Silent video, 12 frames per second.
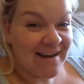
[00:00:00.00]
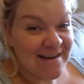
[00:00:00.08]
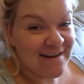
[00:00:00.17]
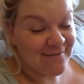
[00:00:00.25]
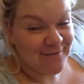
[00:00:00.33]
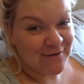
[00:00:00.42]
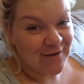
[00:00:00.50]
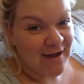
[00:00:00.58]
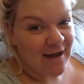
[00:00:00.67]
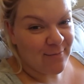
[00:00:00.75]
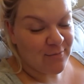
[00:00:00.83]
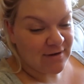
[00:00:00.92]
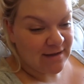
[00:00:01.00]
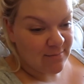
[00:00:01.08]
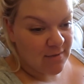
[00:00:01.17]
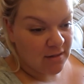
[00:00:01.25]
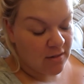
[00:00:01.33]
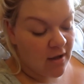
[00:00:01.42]
I never got heartburn in
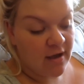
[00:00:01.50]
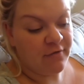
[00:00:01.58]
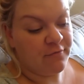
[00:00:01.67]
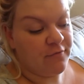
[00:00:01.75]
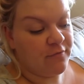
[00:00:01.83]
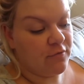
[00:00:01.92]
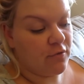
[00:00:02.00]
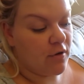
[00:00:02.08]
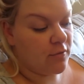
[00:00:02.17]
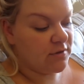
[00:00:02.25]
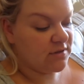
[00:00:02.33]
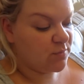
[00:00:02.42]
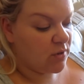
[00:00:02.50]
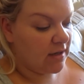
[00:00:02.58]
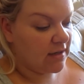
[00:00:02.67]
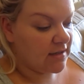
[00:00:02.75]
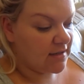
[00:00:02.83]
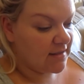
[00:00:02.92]
my life before I was
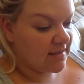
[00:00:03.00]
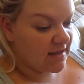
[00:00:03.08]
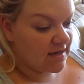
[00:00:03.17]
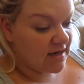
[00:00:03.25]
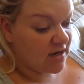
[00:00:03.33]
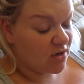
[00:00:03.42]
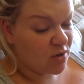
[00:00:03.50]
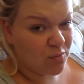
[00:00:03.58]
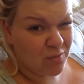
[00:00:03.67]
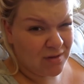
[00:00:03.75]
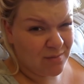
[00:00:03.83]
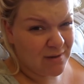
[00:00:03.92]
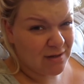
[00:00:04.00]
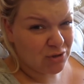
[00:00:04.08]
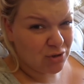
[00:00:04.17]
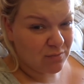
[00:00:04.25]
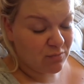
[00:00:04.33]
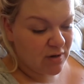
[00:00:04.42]
pregnant. And then, yeah, I got it really bad
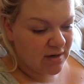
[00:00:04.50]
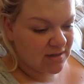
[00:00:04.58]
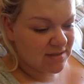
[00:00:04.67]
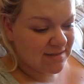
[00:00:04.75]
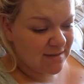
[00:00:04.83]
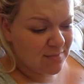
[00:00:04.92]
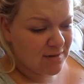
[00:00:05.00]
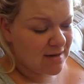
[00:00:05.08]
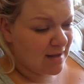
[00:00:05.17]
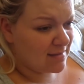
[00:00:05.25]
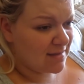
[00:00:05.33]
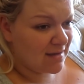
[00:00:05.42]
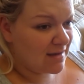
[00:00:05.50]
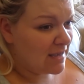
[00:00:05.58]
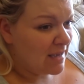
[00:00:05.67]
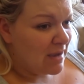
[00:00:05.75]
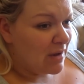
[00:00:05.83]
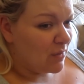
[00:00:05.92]
during pregnancy, but nothing
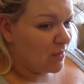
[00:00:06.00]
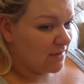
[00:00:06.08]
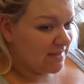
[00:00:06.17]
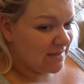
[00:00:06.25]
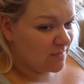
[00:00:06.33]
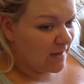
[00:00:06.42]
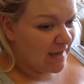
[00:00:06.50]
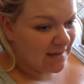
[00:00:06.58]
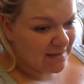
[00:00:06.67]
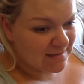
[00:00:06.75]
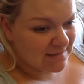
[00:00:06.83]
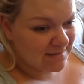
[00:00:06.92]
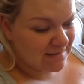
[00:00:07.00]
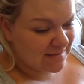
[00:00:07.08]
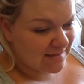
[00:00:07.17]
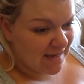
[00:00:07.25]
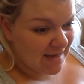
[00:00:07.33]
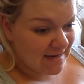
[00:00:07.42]
was as bad
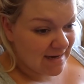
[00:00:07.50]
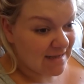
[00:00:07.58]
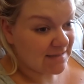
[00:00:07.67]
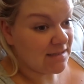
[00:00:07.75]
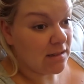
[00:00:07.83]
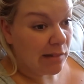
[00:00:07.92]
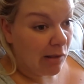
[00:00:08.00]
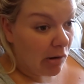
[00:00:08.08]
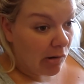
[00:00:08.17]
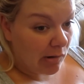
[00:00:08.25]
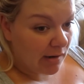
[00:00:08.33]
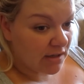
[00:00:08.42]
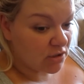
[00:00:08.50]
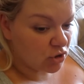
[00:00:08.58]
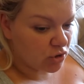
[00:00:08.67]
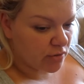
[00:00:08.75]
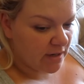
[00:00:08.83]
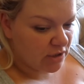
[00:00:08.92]
as and as long in
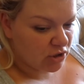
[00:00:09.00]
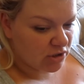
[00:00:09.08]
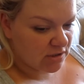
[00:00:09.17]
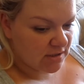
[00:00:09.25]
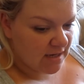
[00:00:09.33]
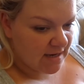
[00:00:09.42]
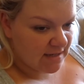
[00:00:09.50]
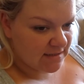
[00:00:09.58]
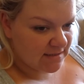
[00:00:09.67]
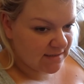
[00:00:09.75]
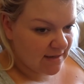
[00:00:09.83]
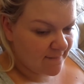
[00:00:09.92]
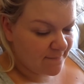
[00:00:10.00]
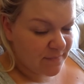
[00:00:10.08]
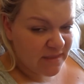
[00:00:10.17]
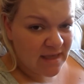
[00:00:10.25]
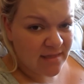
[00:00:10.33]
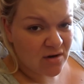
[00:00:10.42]
duration as um,
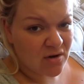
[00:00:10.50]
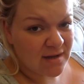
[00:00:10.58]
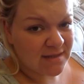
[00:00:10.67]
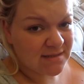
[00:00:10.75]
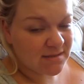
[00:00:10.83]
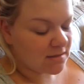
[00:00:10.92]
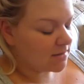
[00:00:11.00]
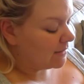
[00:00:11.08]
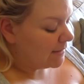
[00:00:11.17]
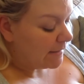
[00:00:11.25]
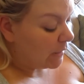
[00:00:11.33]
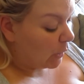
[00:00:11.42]
the other night. So,